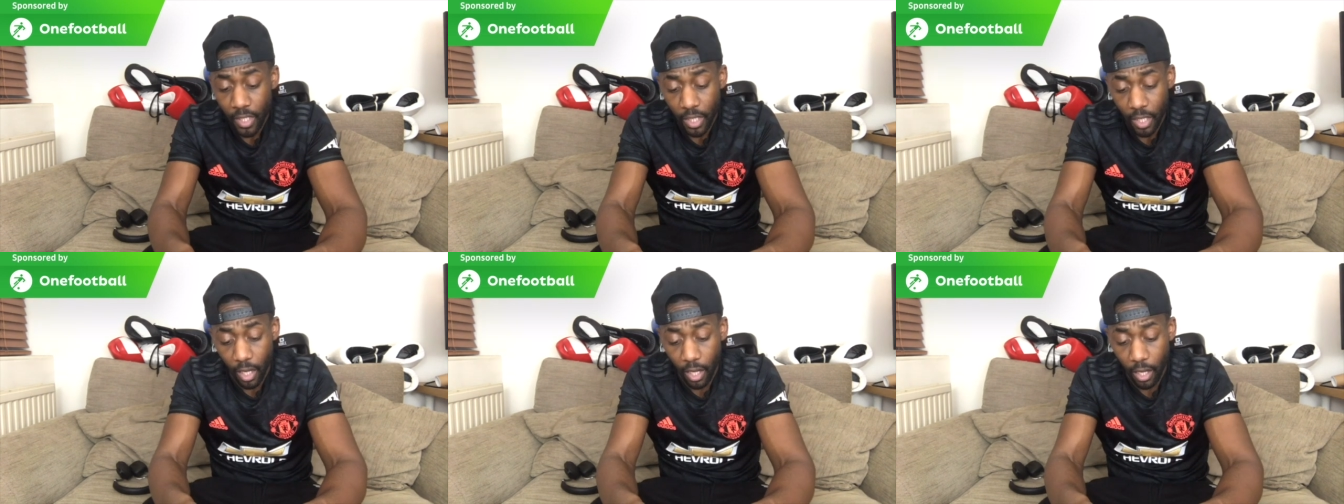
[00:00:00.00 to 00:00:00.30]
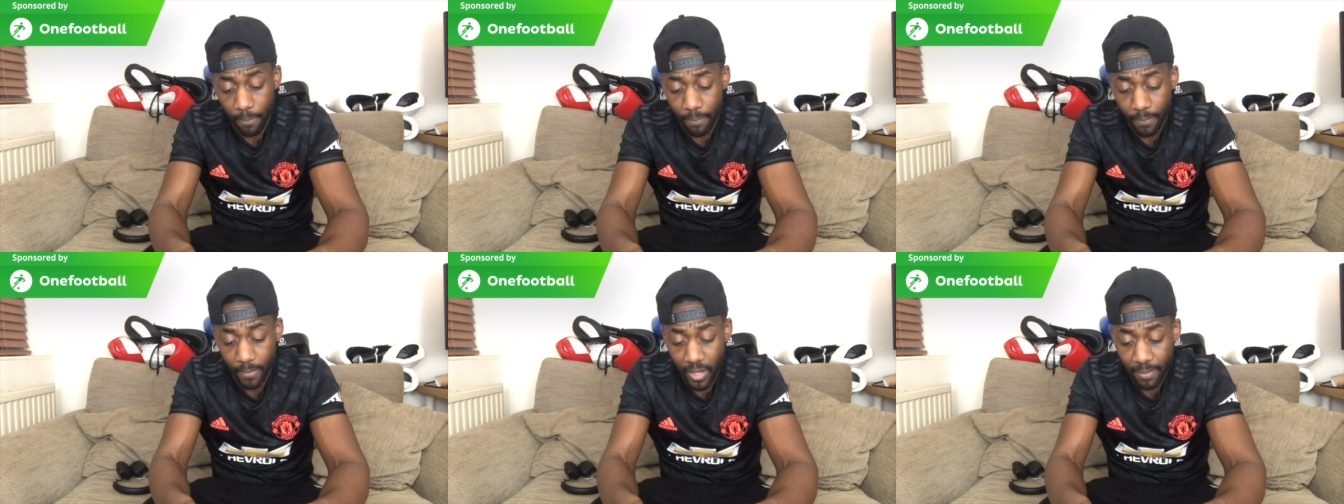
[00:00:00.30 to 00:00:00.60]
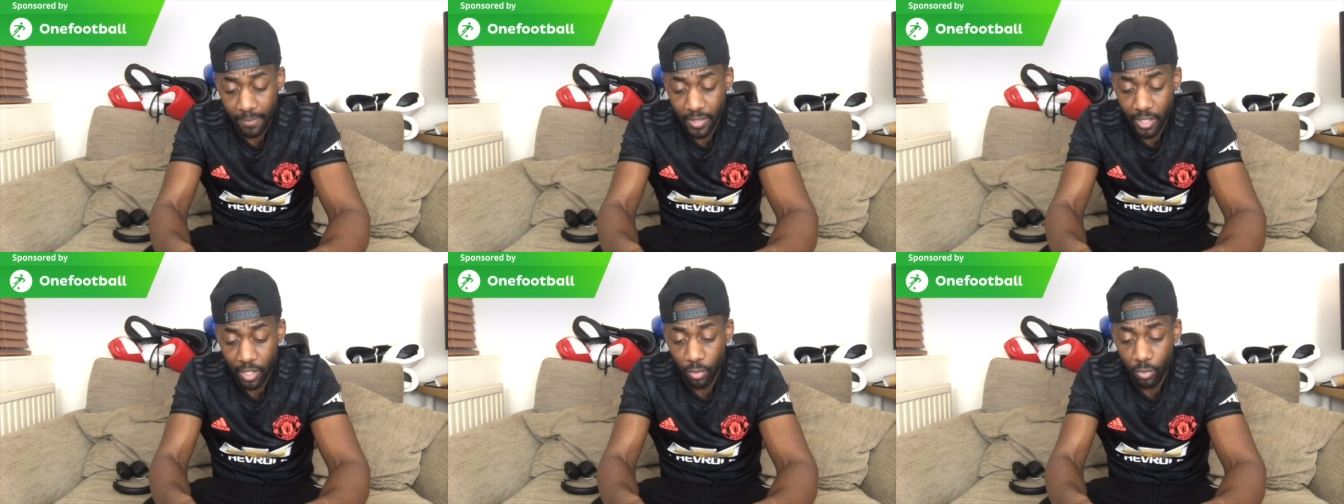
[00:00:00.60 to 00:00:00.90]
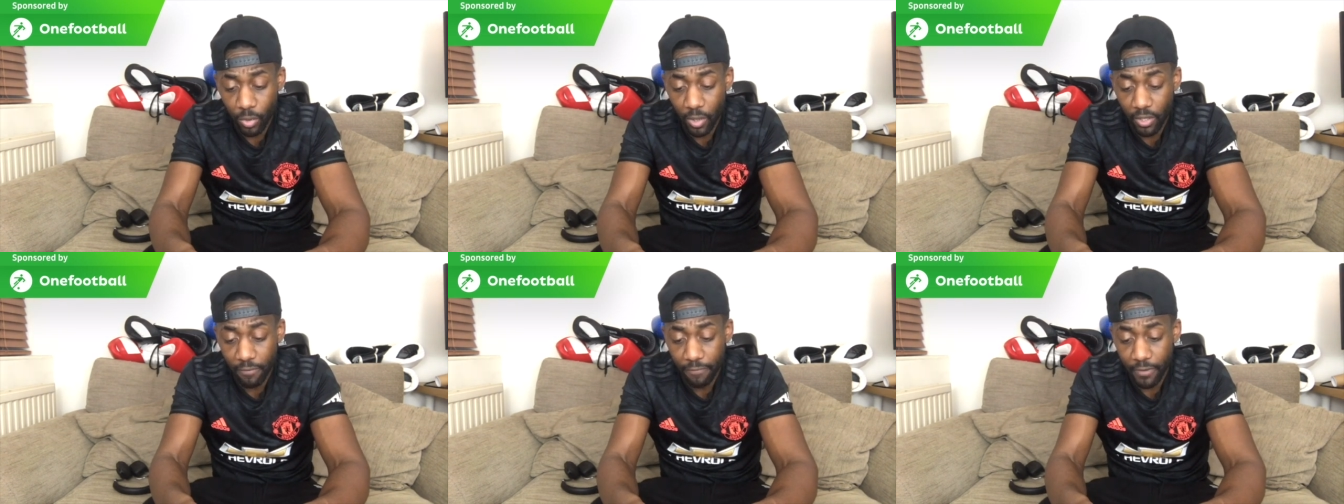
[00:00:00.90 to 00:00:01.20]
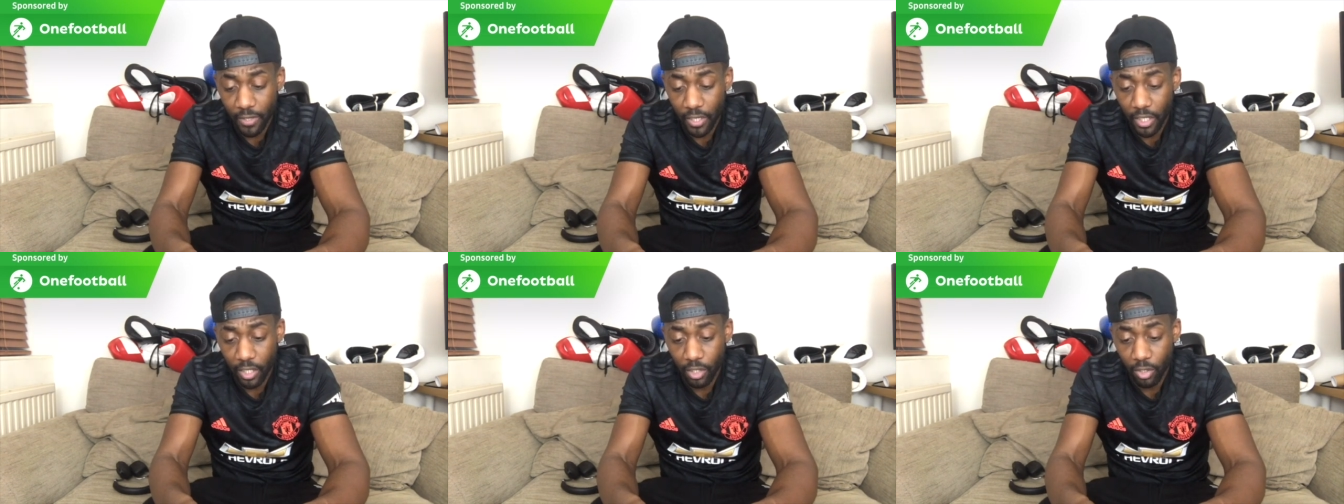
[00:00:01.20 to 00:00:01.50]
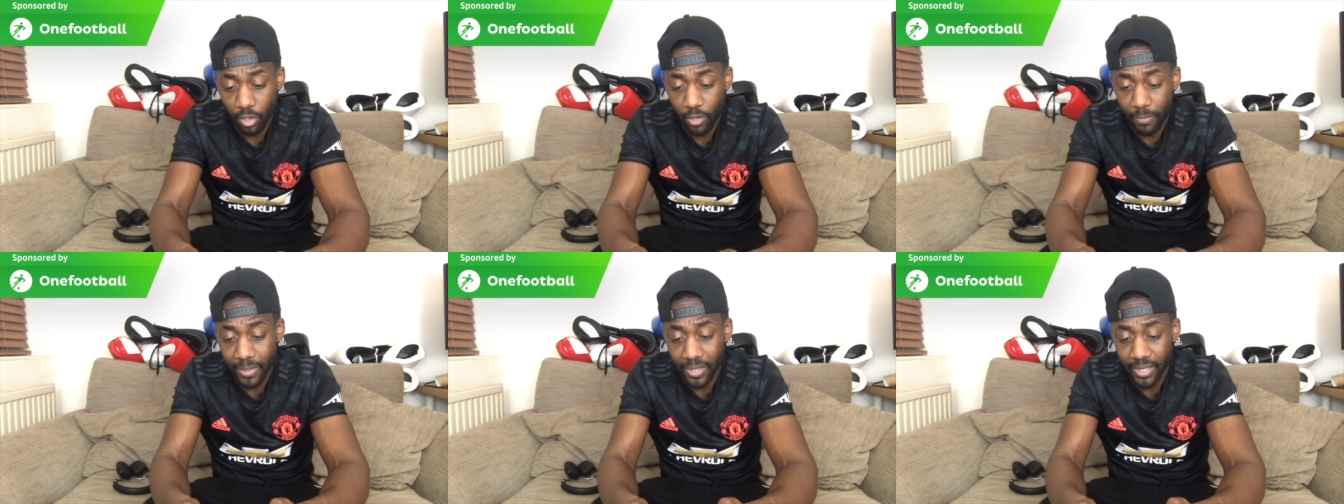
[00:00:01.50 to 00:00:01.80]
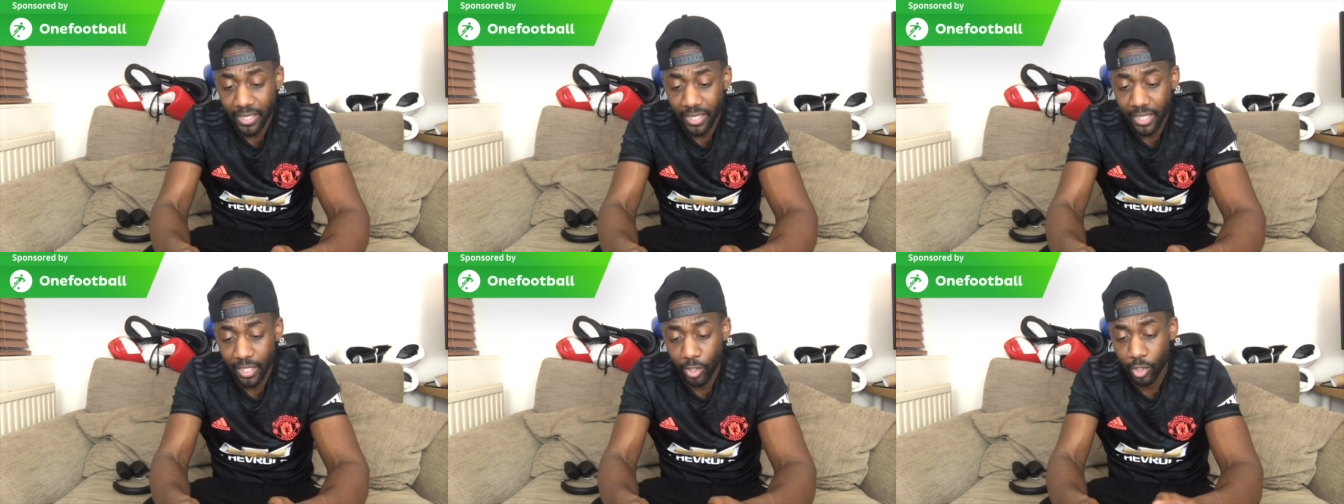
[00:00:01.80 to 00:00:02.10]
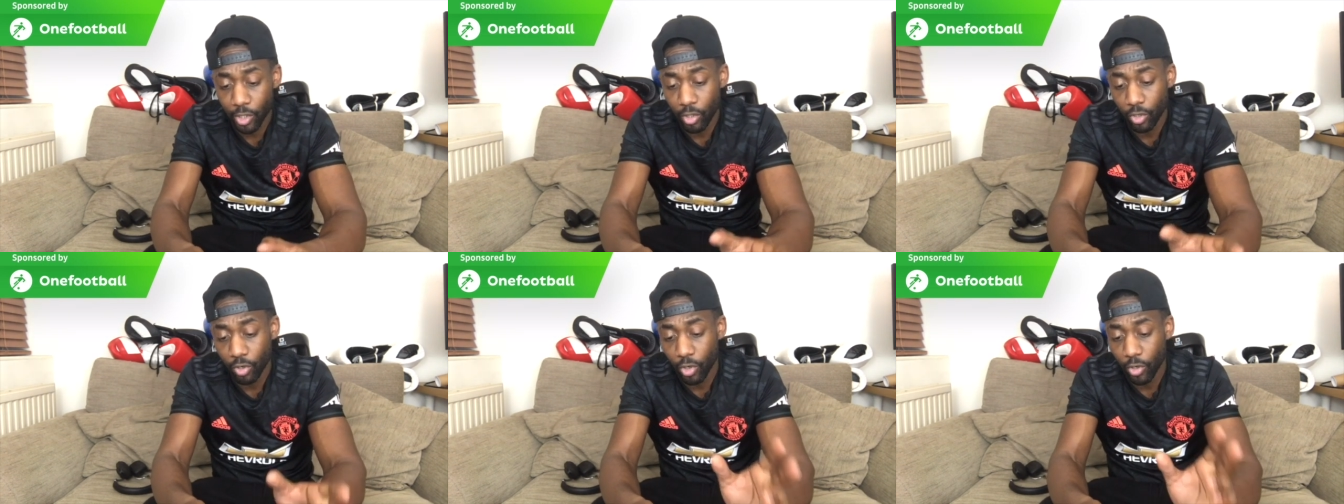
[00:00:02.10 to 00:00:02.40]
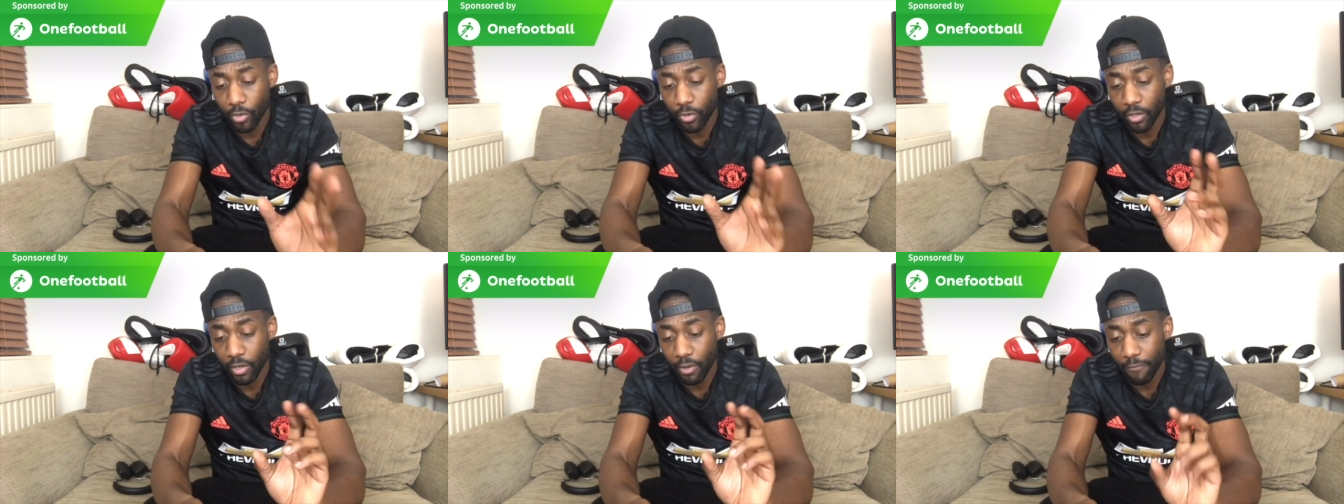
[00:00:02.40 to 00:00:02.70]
Um, let me know what you think in the comment section on the